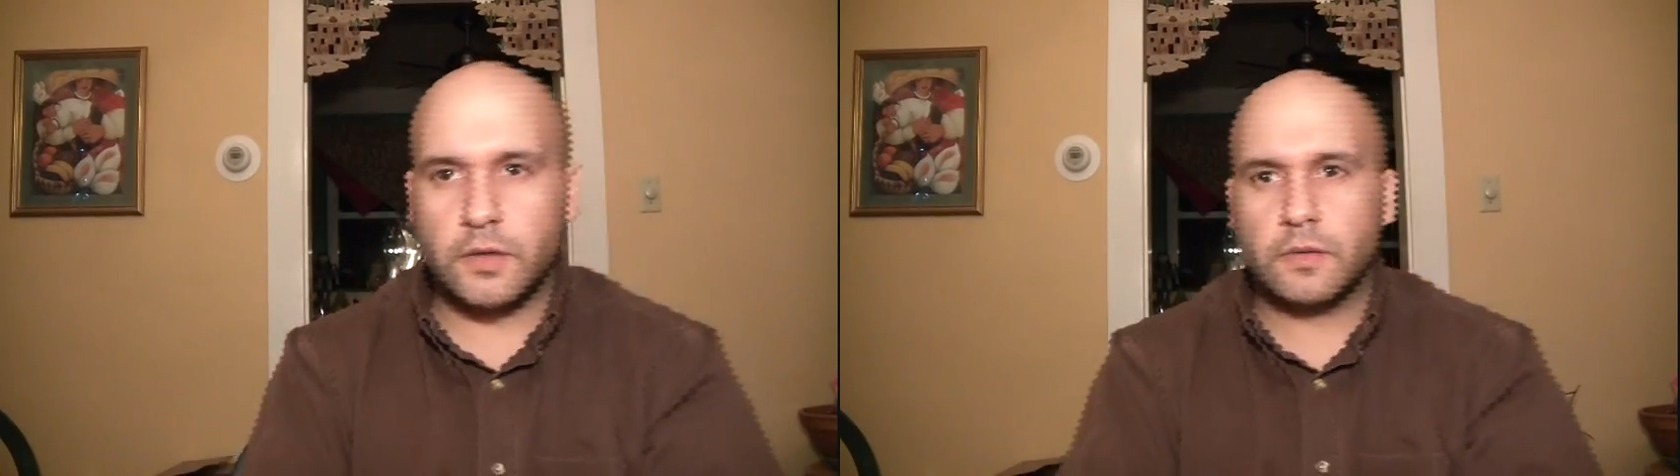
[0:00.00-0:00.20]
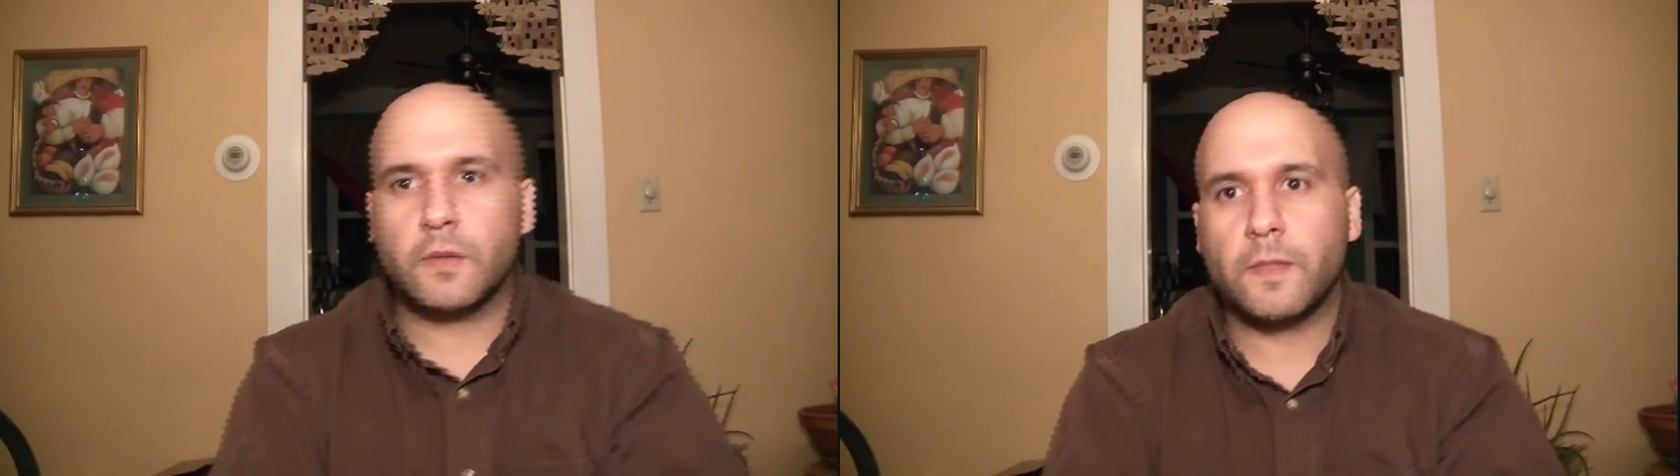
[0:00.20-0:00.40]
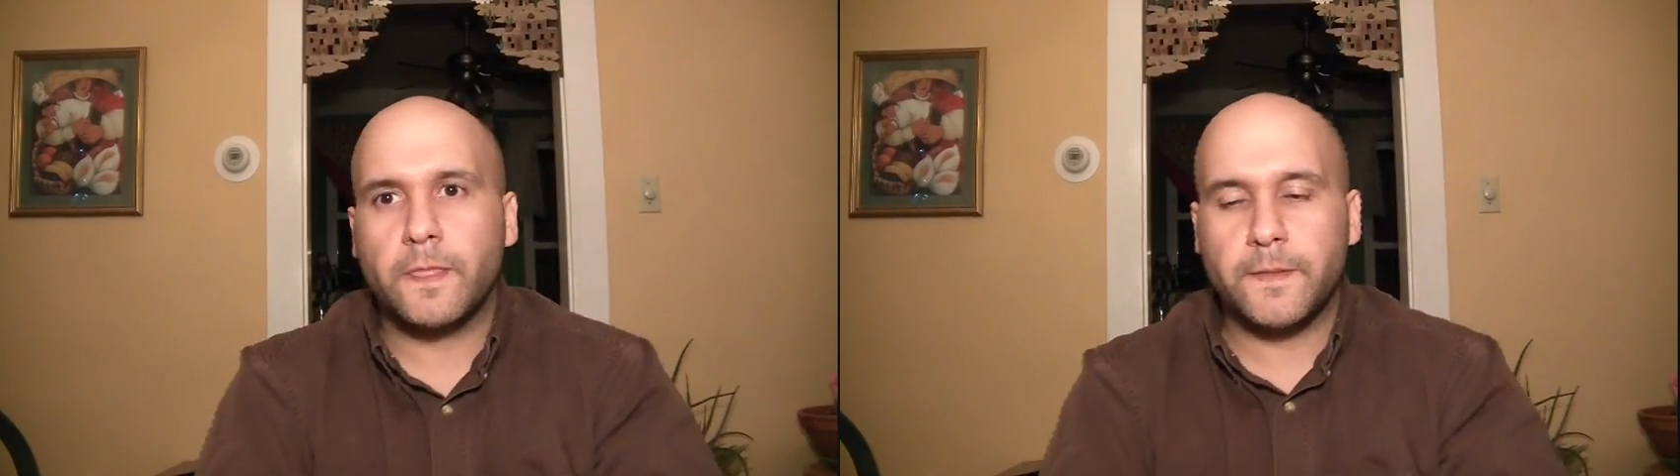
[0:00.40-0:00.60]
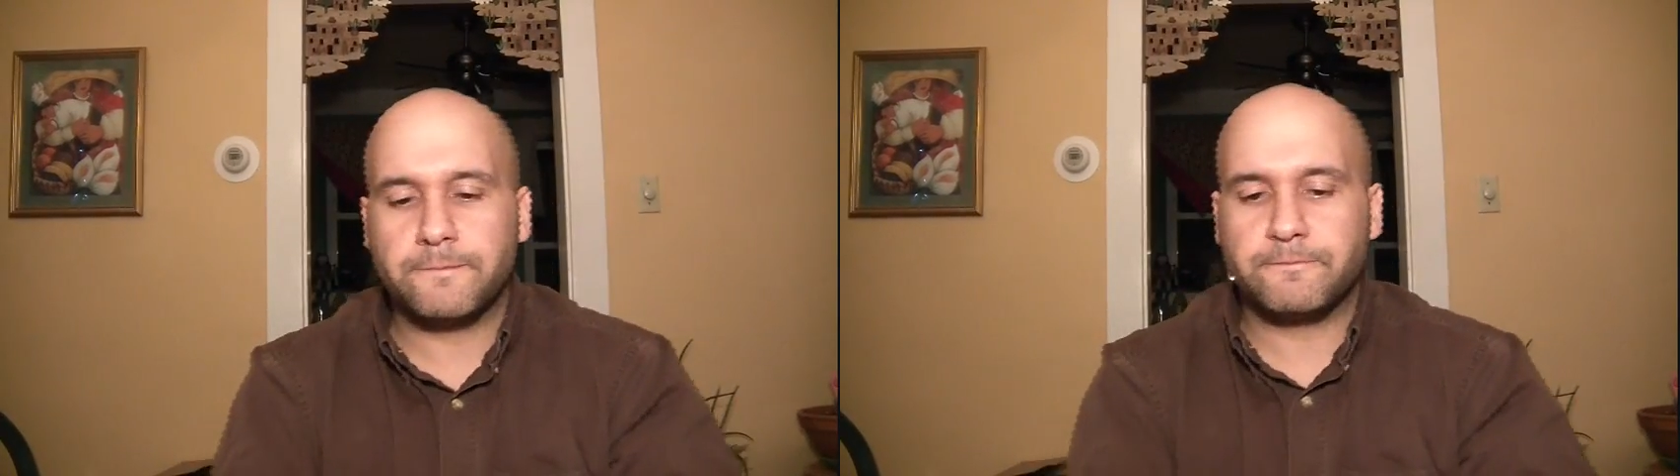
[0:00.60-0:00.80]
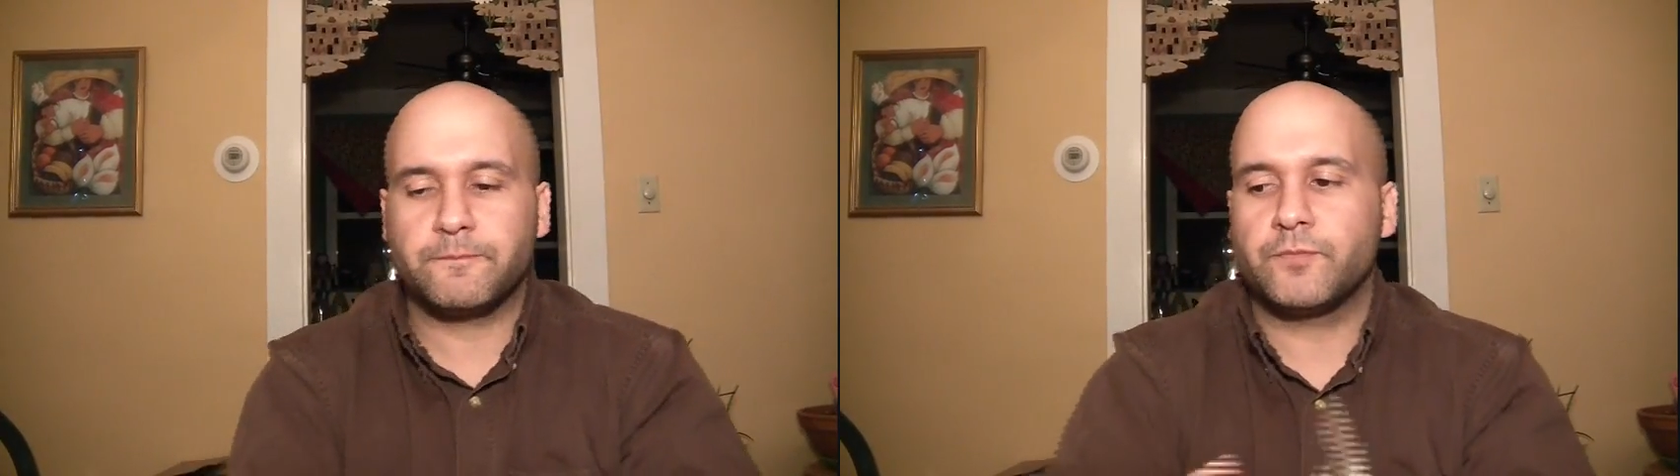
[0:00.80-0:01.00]
one
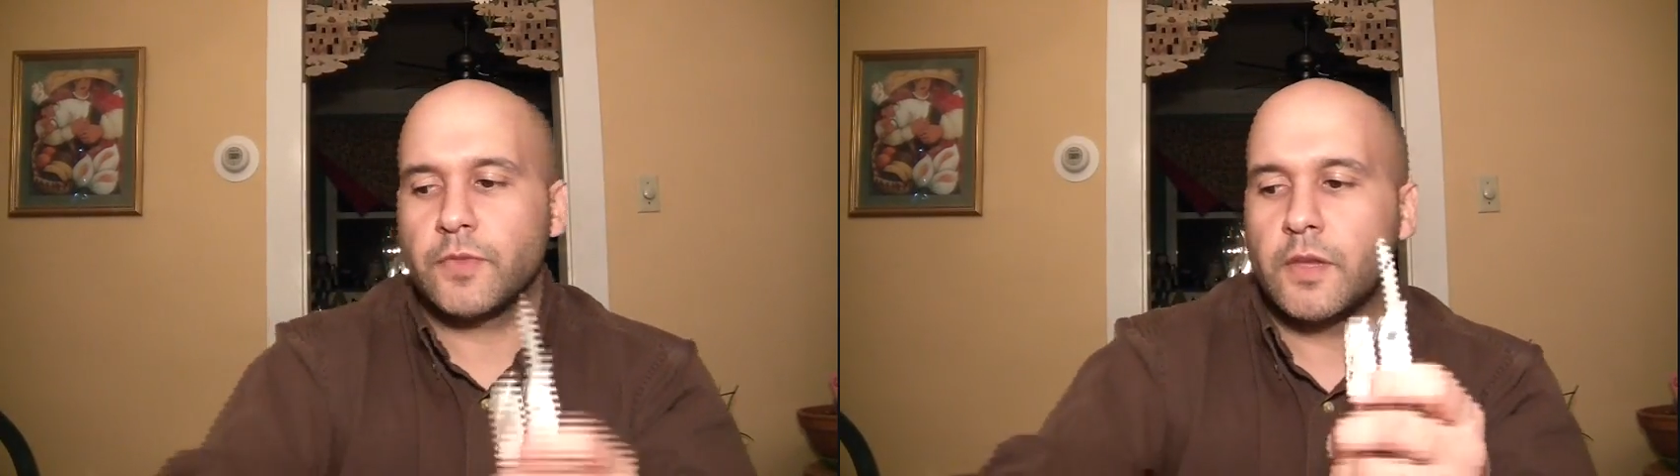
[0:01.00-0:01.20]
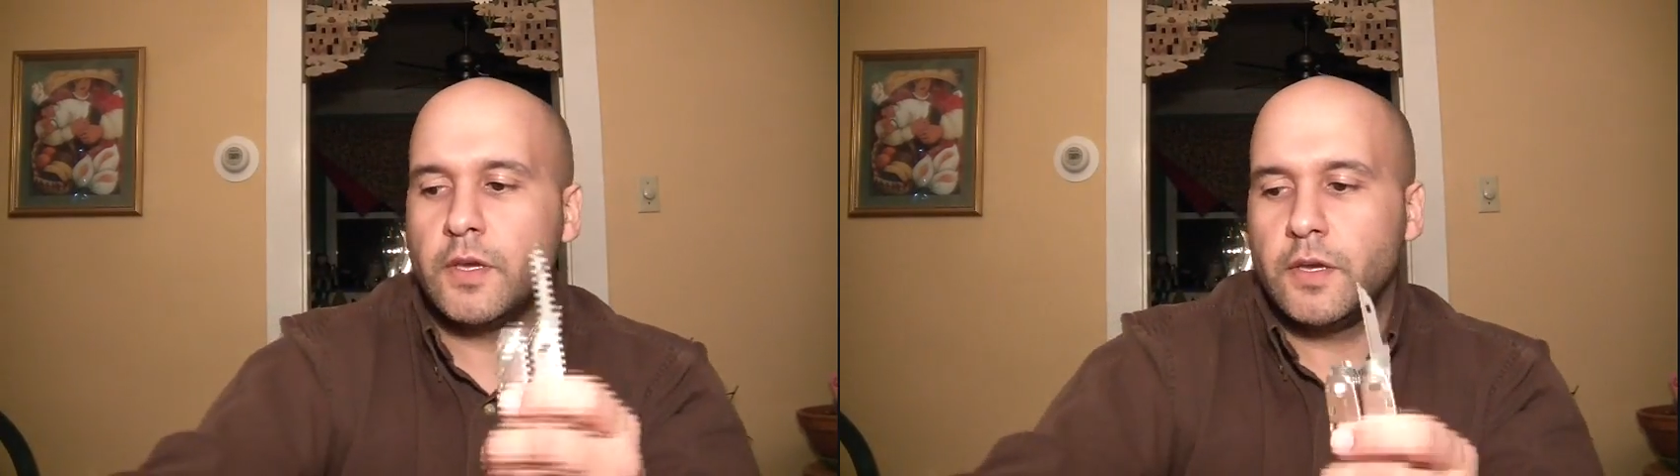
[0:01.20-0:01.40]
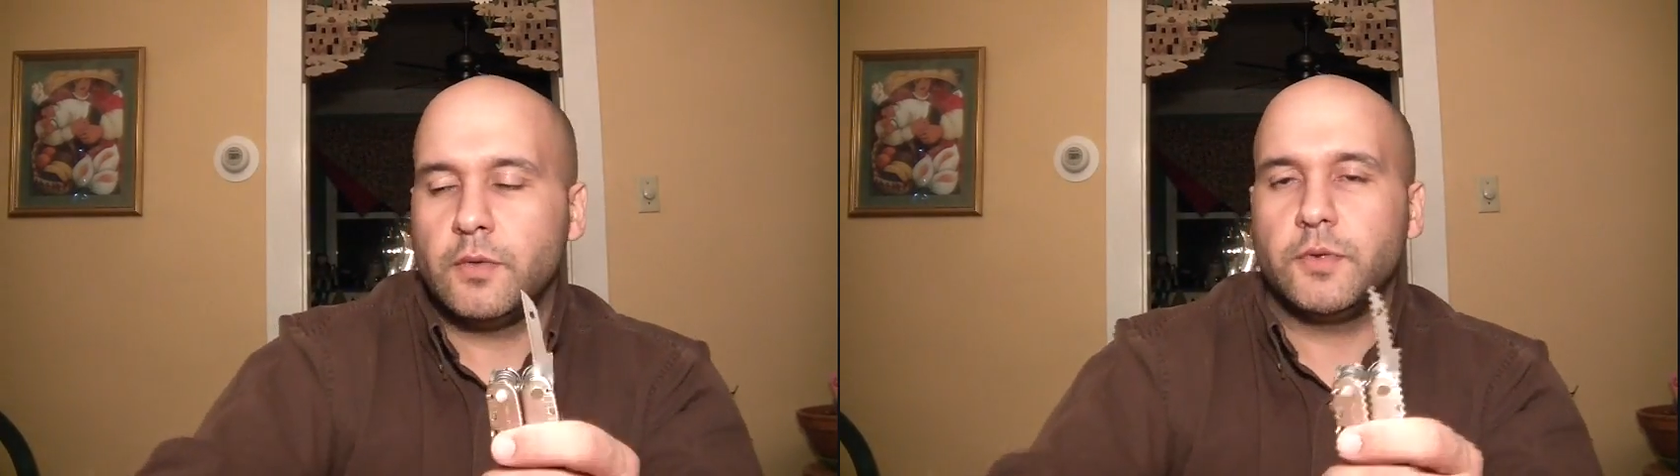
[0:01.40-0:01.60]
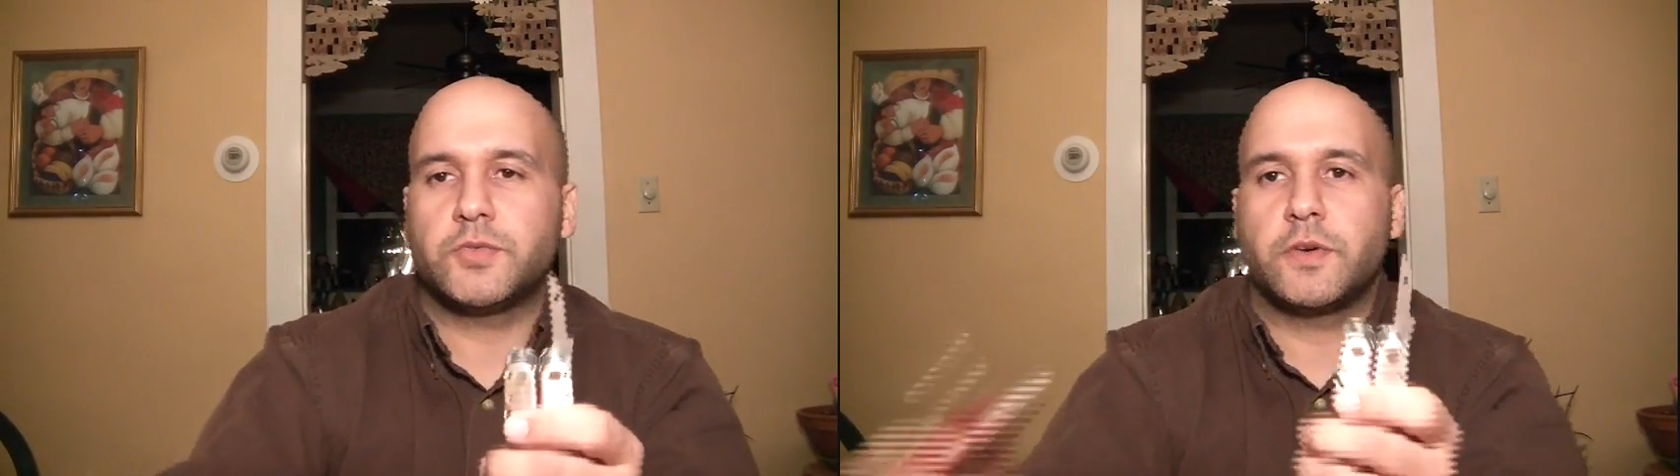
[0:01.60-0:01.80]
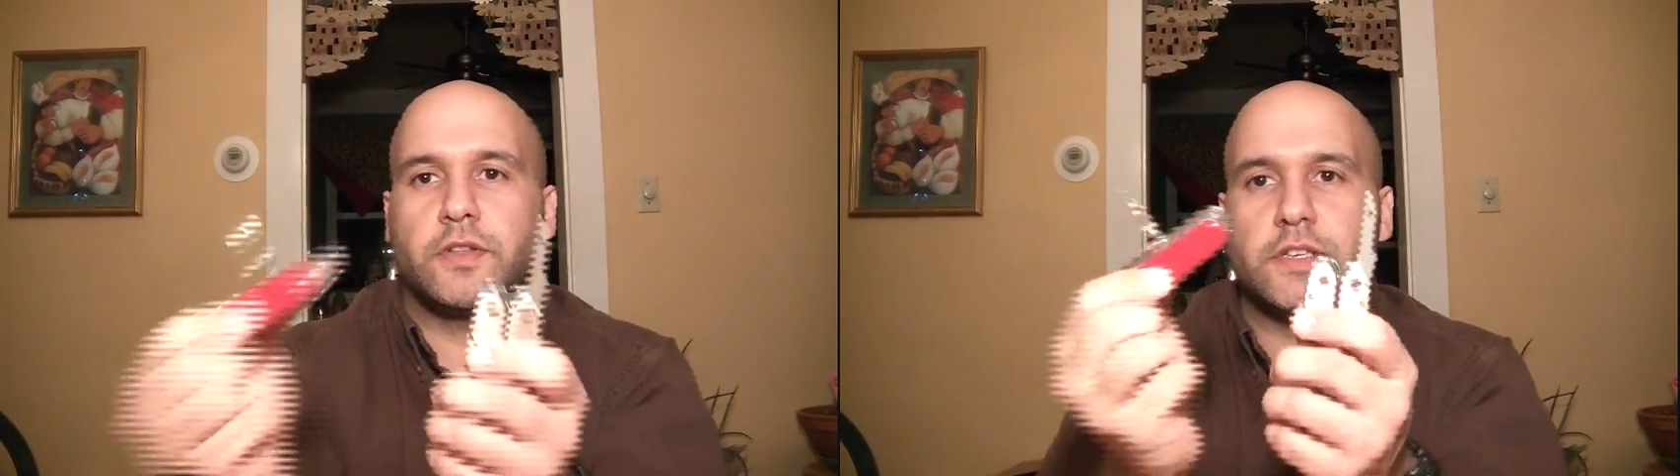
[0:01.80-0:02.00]

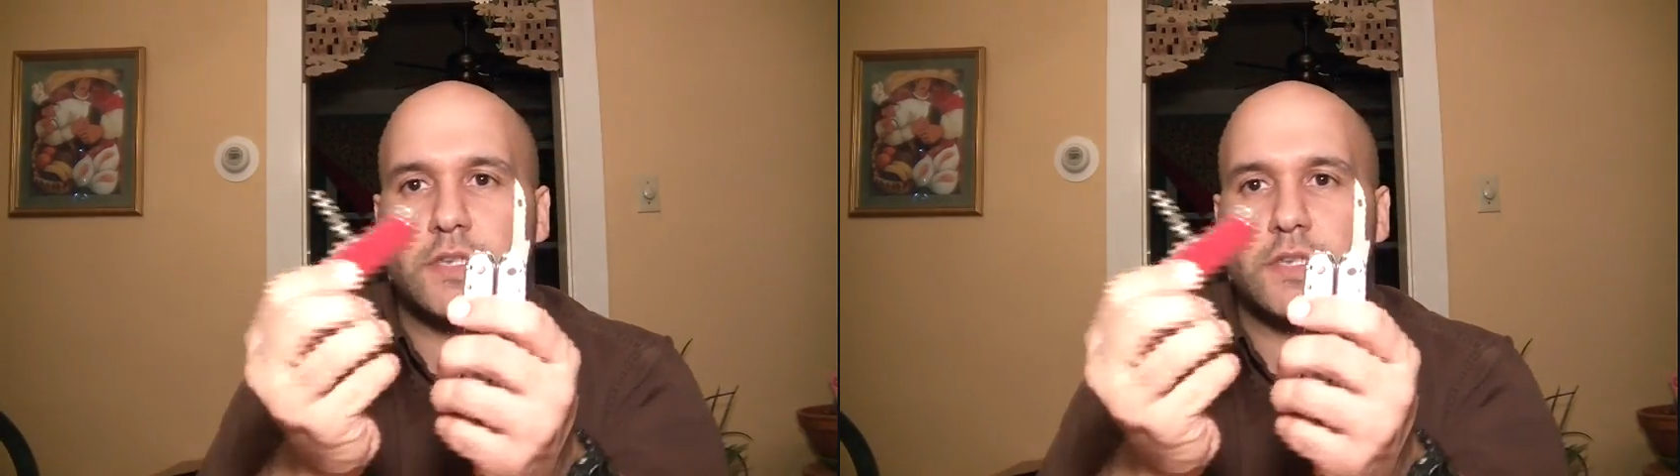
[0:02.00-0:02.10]
of